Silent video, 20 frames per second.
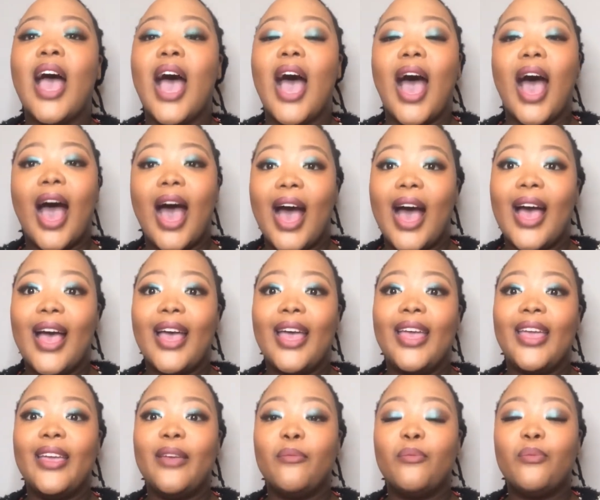
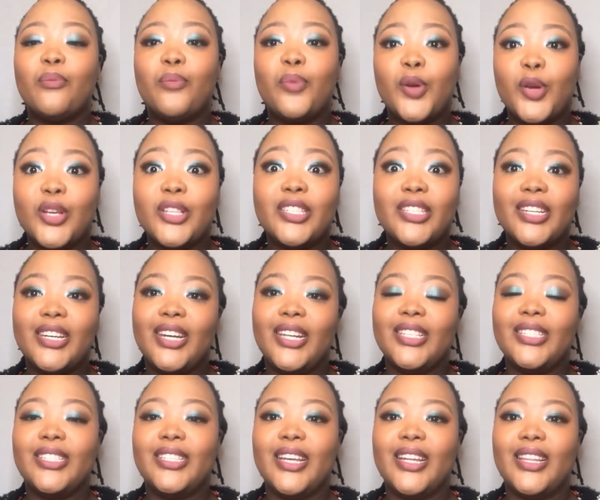I
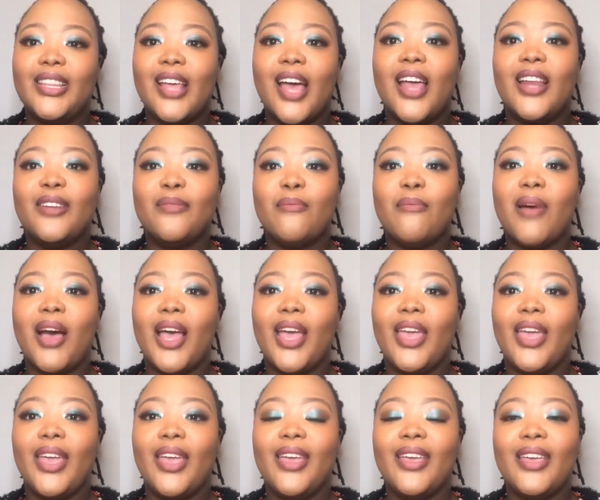personally said that
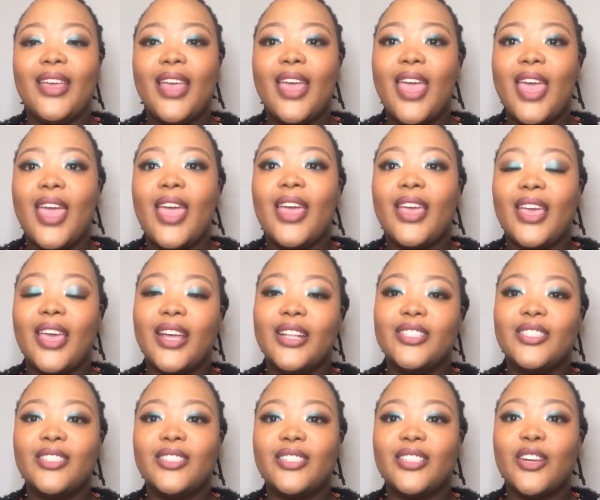my hair
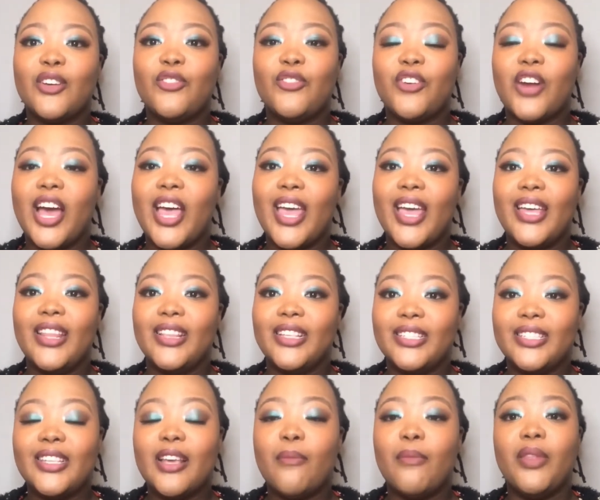gets drier in
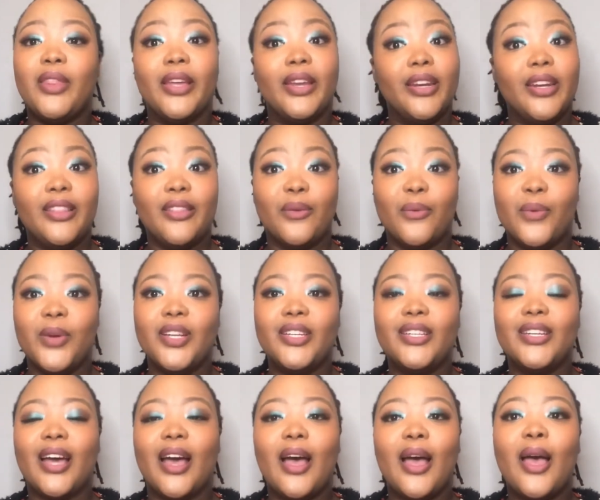the summer than in the
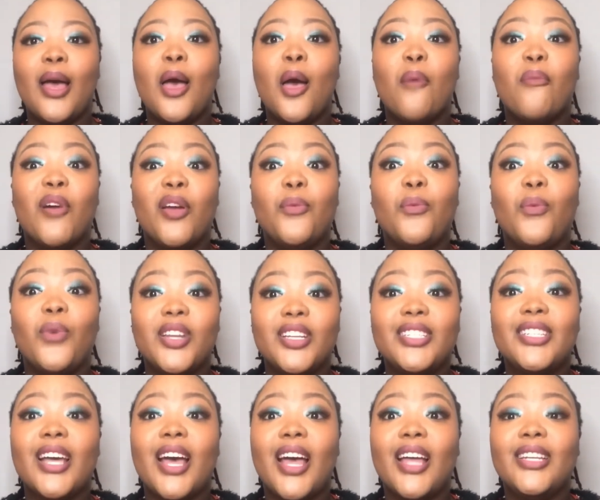winter. But
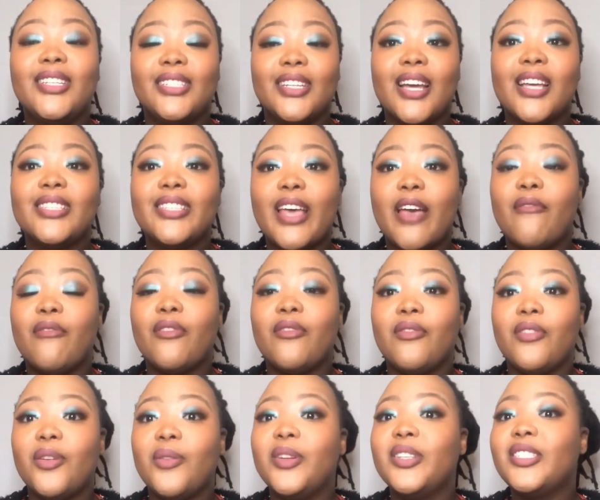winter does have a
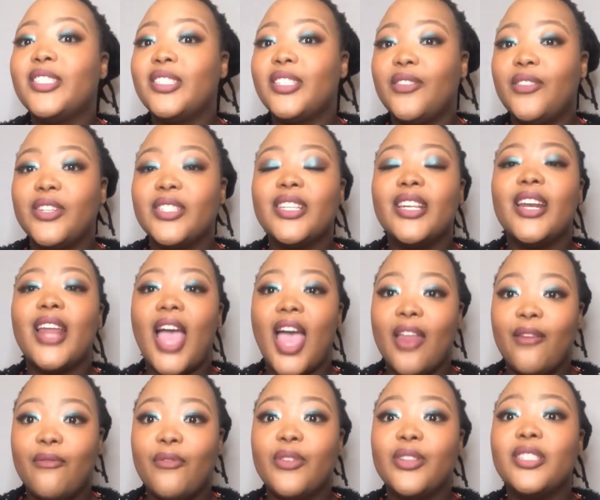very serious and
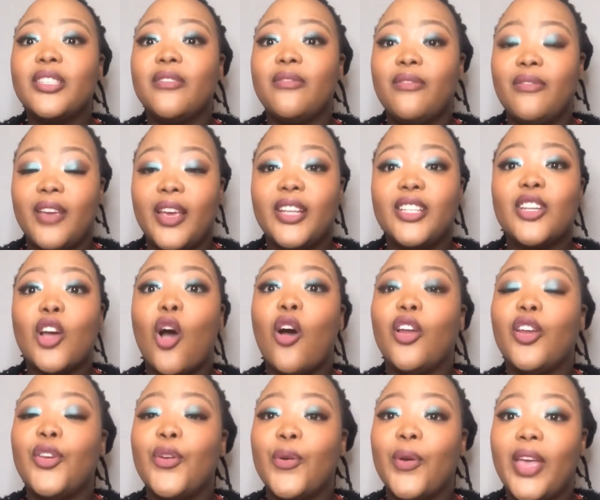adverse effect
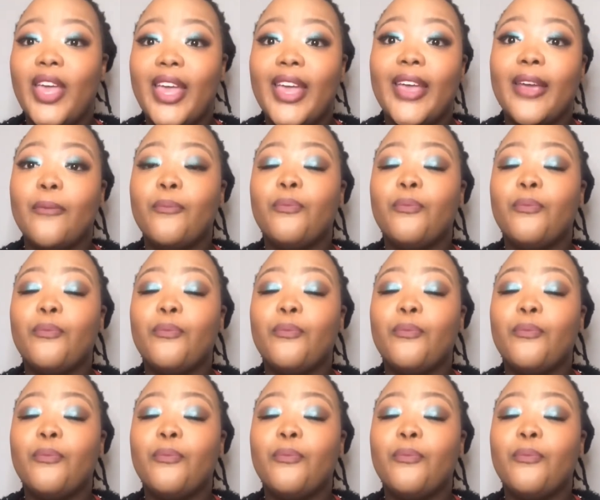on your hair.